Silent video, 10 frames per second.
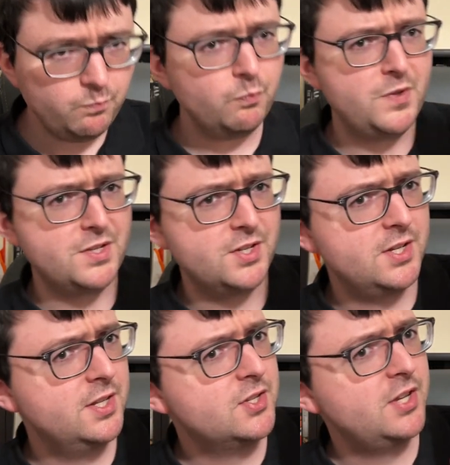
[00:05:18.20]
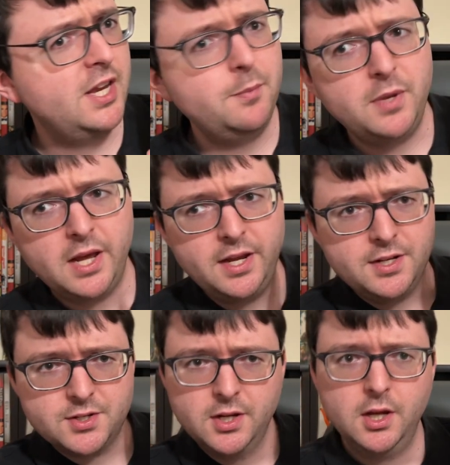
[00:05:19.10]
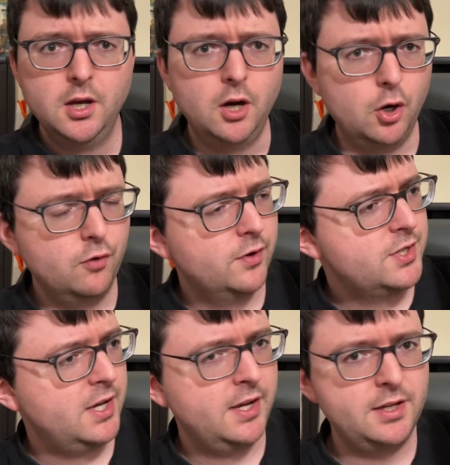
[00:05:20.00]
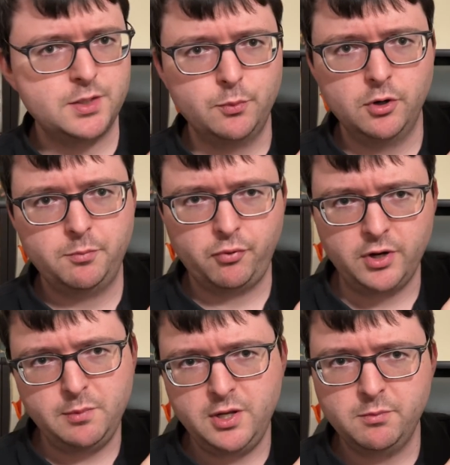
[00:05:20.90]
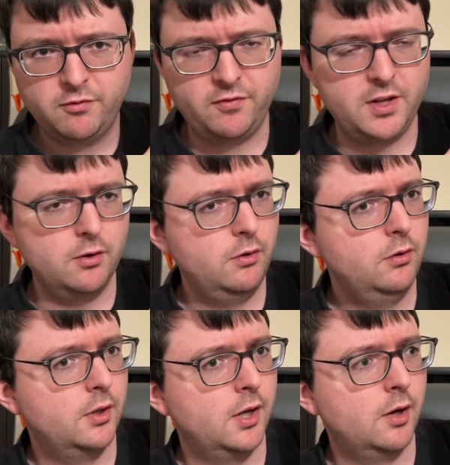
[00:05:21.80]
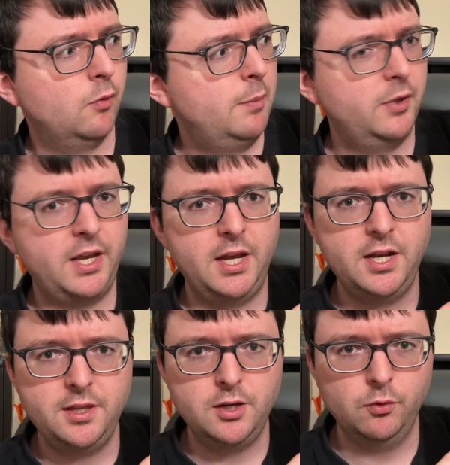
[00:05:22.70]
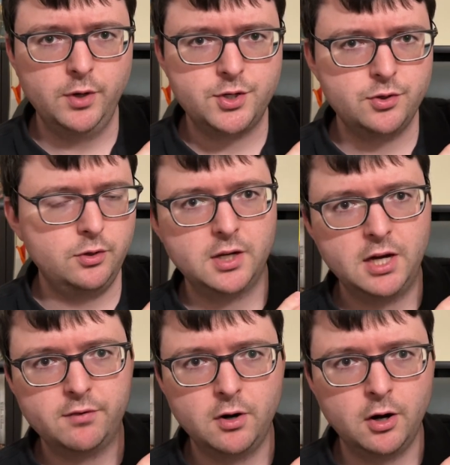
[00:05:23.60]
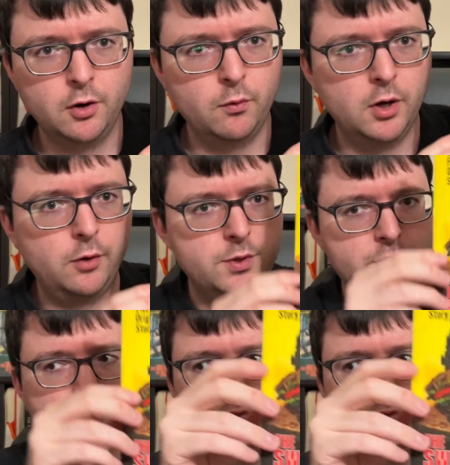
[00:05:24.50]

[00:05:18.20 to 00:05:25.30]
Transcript: this is in the same nice oversized, more premium feel, replicating the original cover artwork, which is